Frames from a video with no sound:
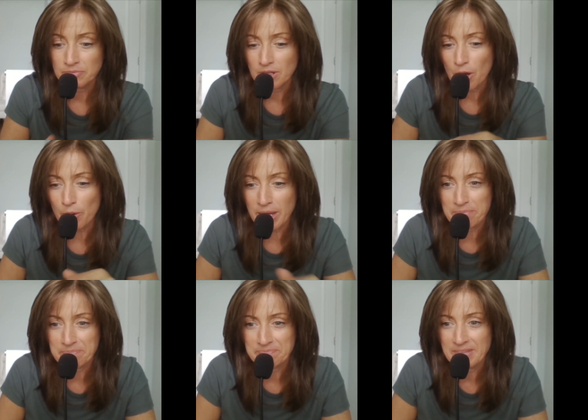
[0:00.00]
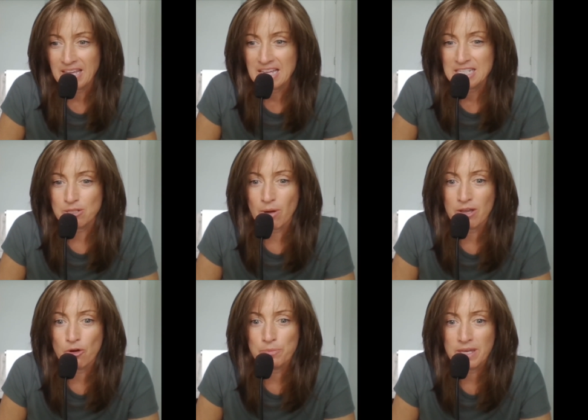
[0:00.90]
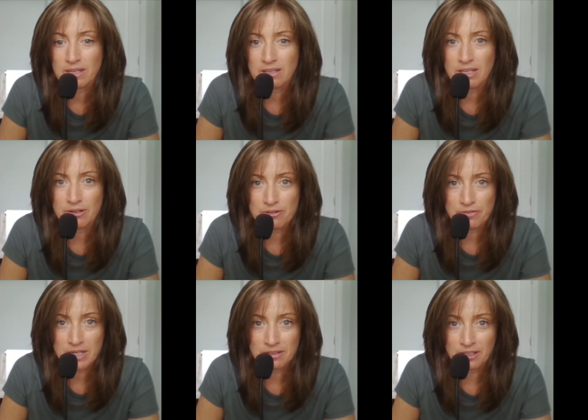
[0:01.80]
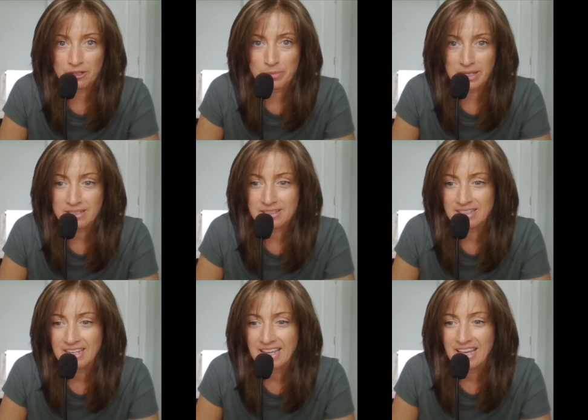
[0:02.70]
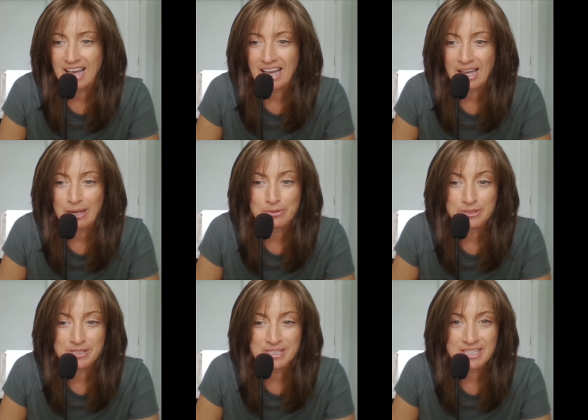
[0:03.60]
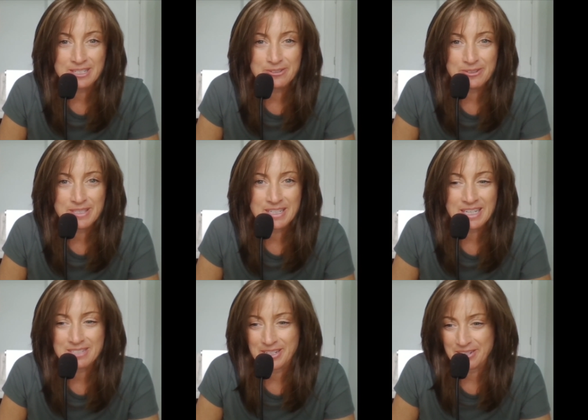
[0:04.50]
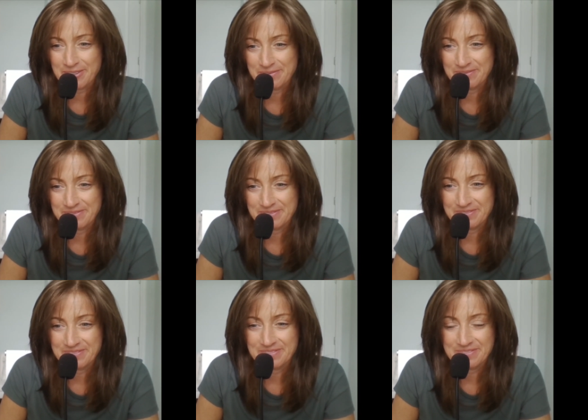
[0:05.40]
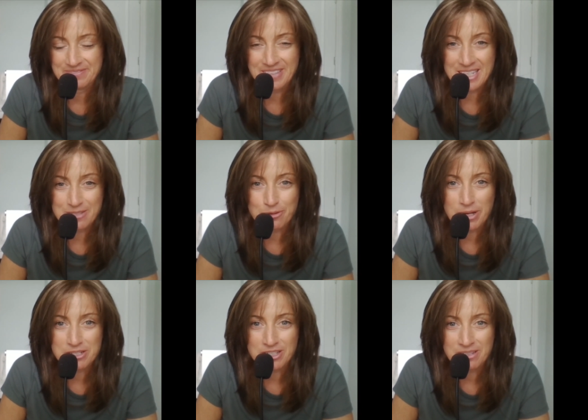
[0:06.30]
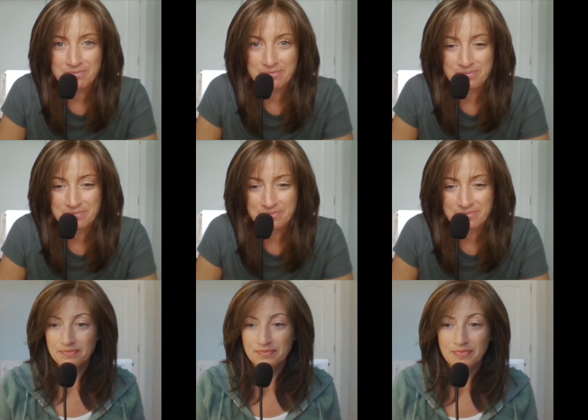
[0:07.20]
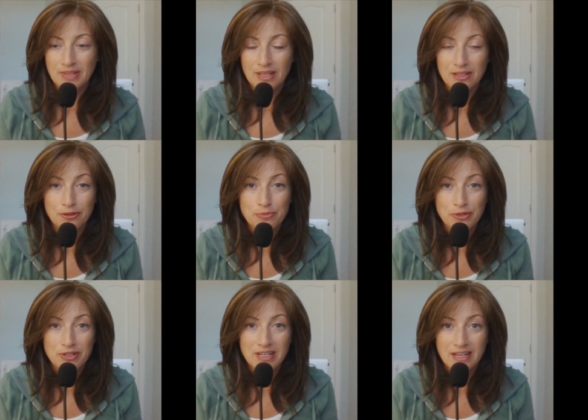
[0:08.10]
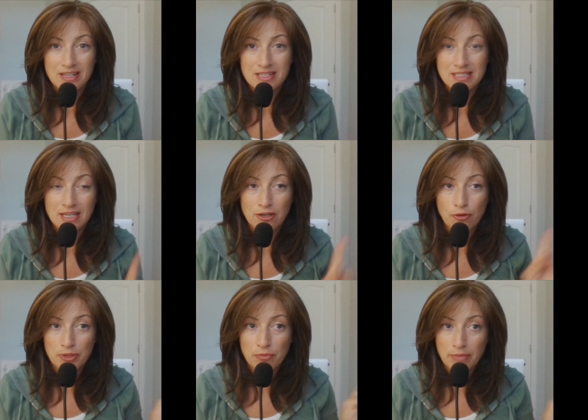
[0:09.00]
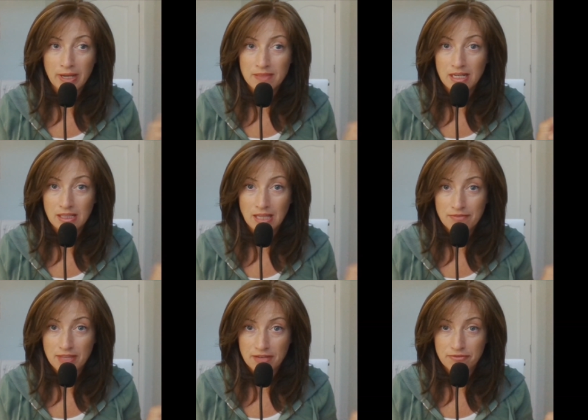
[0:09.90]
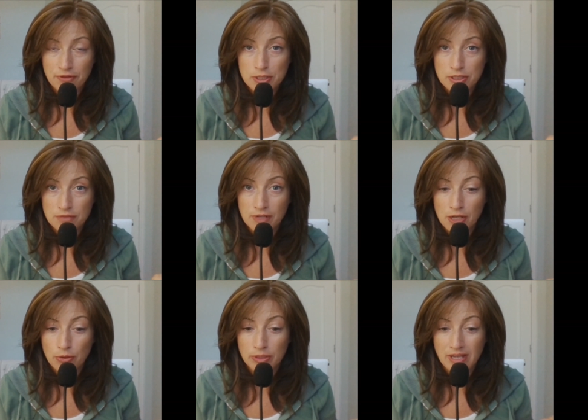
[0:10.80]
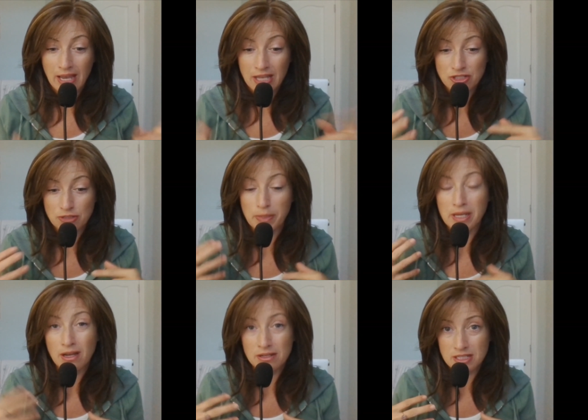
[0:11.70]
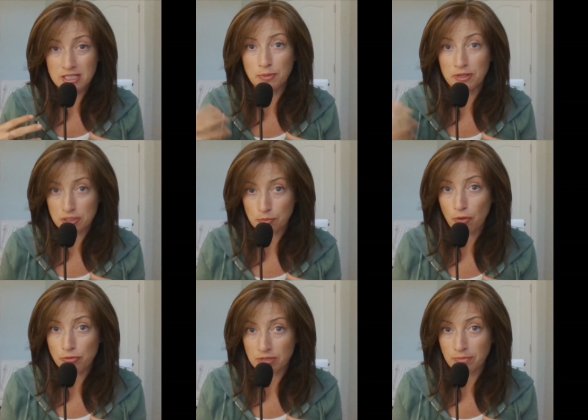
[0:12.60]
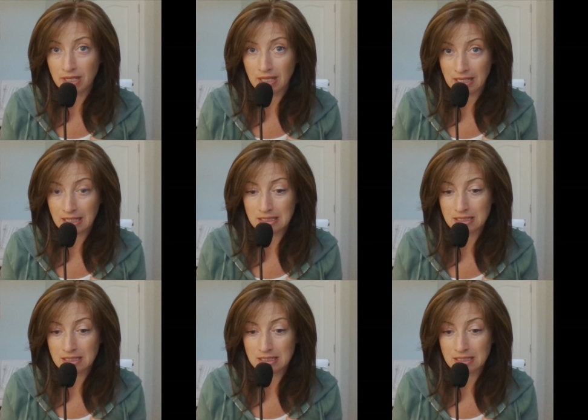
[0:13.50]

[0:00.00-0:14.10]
Okay, so I hope that clarified a little bit. I will see you in the next video. Thanks for watching. Good morning, guys. I hope you don't mind that I left that first video attached because the Spirit spoke to me in it.